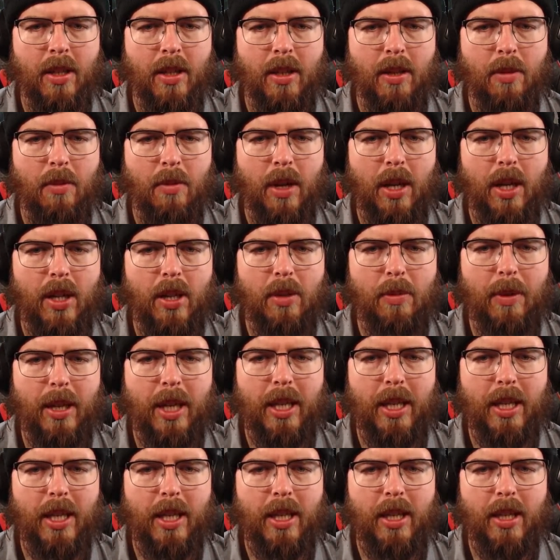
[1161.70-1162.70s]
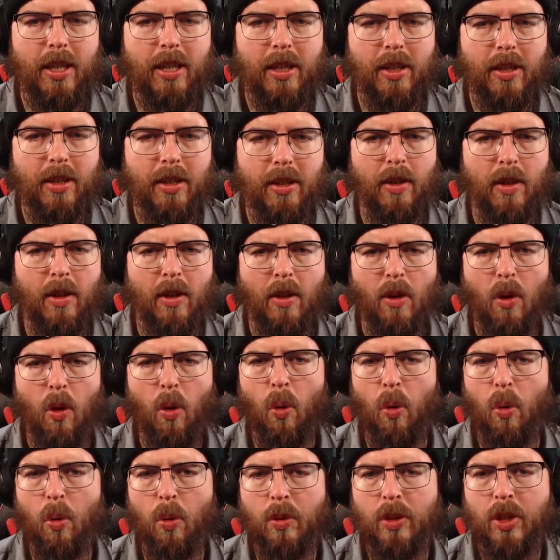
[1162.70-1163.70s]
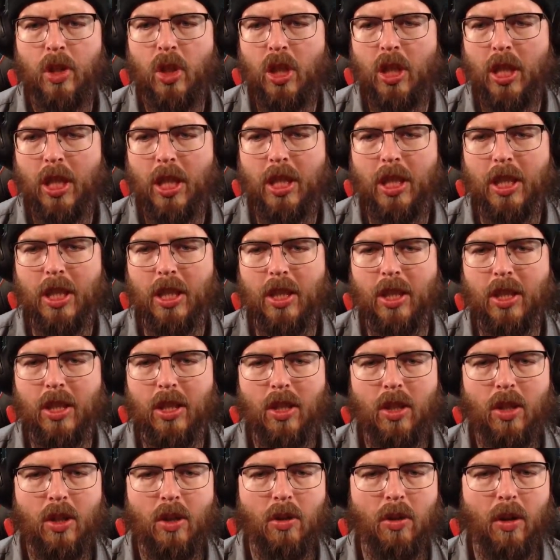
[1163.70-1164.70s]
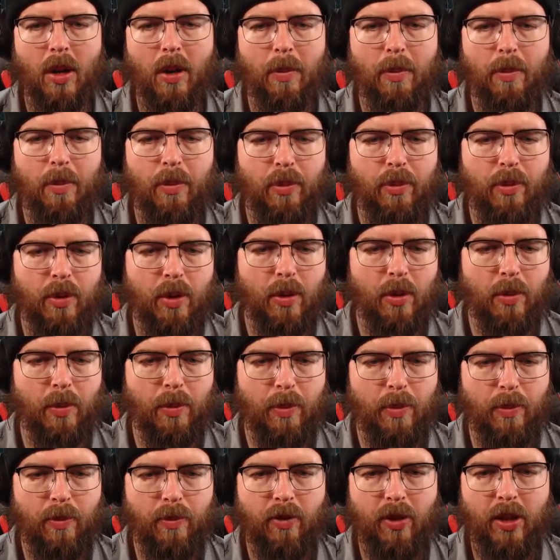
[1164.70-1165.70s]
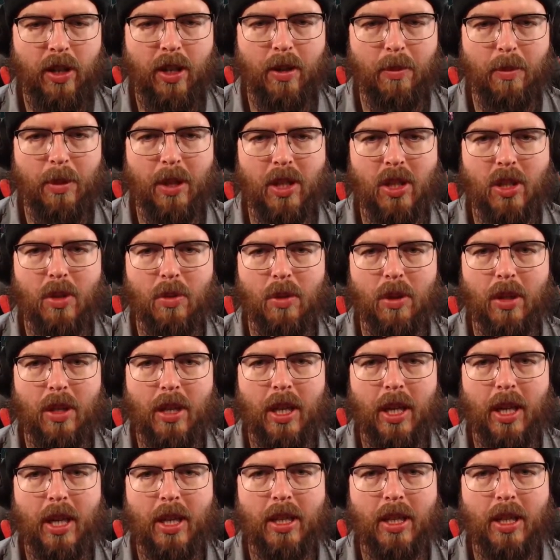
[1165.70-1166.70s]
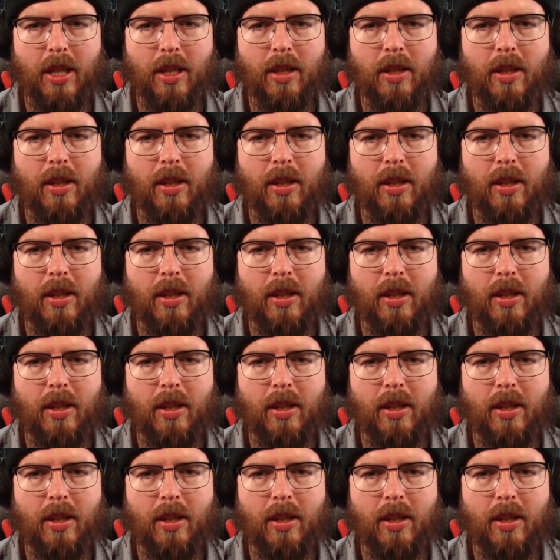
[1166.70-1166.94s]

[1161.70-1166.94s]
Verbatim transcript: Why are you back here? Oh, Jesus, you are you're a fucking piece of work, aren't you?